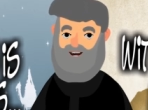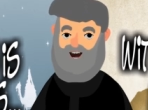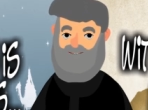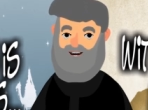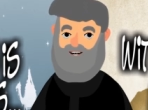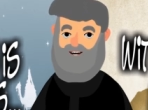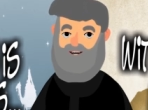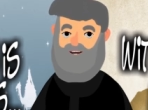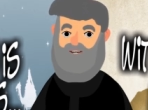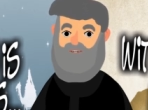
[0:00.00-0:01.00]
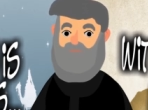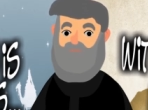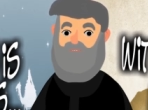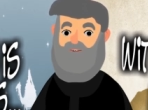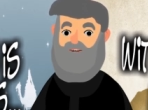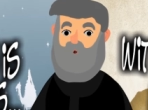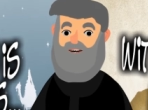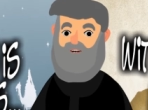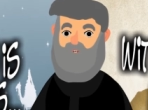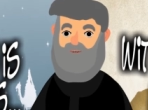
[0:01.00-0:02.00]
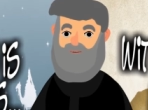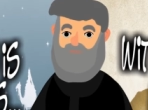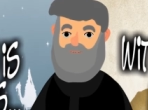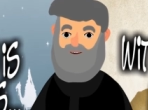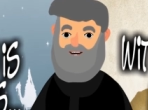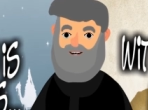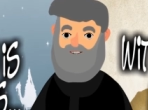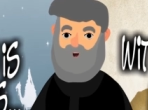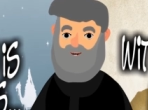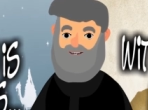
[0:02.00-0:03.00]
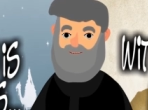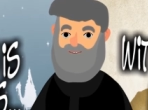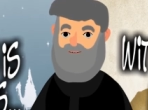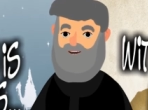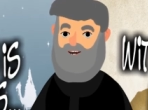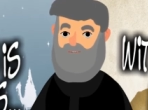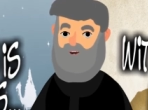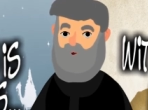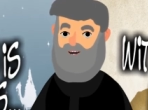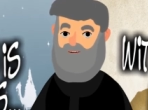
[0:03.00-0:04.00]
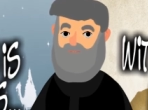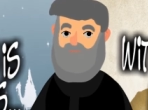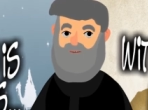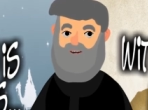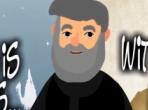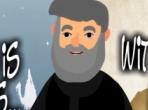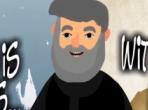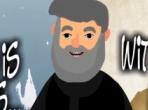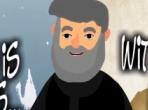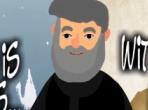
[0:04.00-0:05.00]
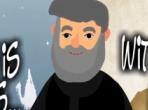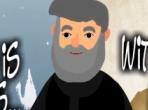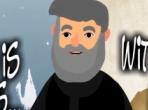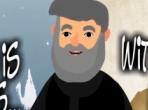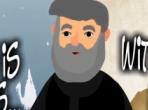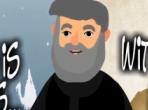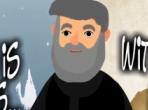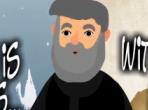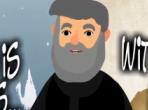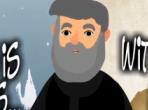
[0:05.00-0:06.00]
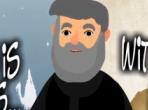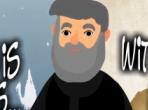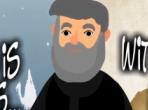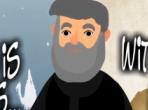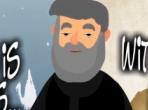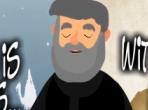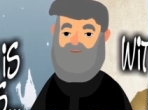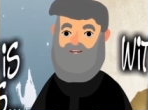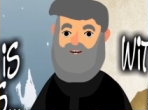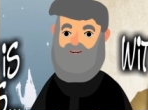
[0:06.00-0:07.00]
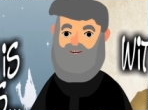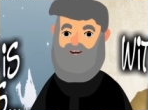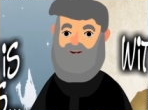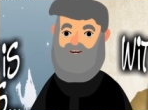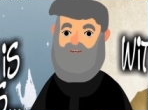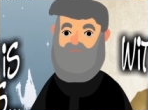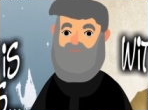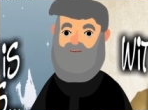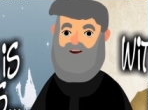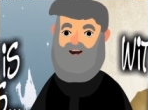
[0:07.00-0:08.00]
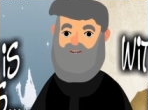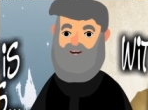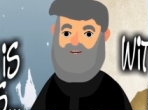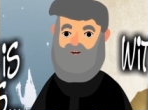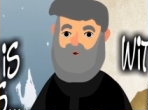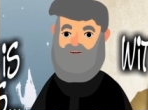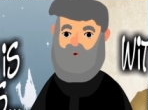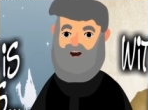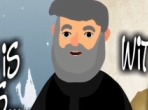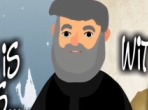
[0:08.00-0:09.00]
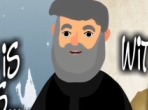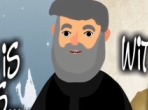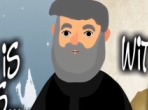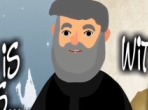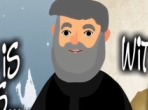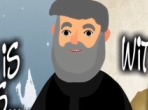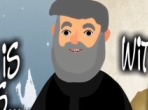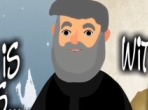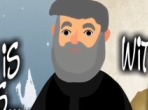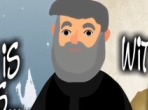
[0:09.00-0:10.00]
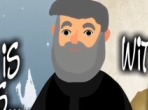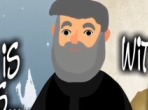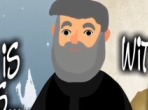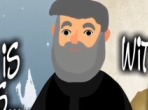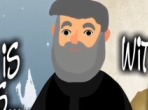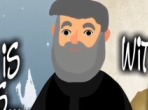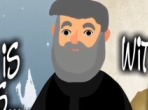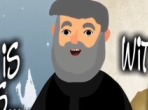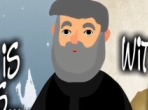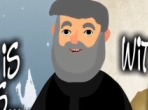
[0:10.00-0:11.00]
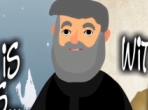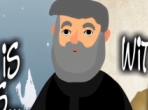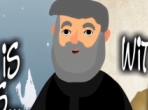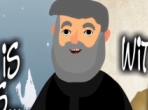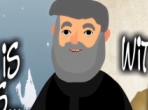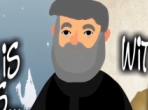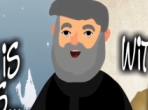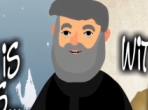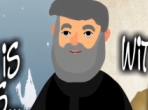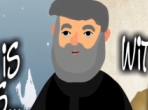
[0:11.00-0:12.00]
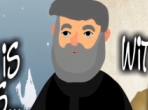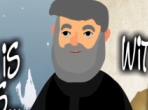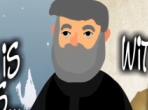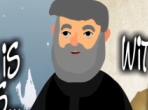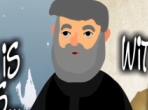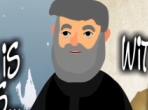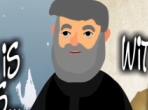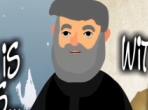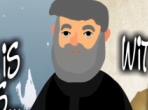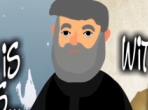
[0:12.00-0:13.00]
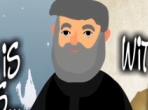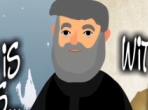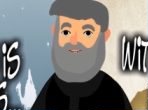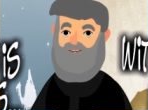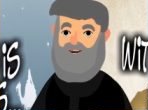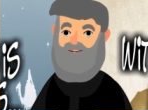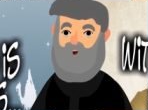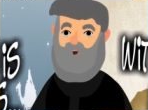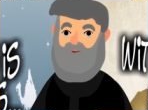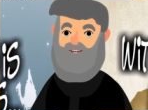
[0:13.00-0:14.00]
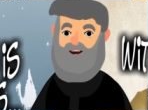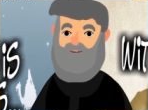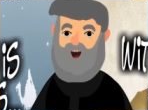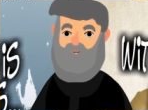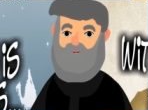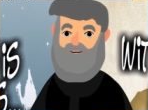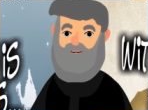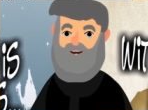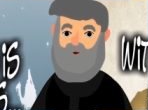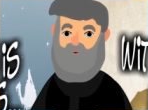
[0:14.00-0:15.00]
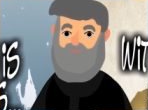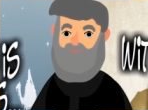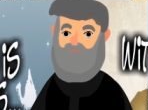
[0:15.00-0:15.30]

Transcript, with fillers: timeline then is, creation, the fall, the birth, the death, the resurrection, the second coming, and the eternal reign of King Jesus. Now if you want to make it super personal, stick your own salvation in there.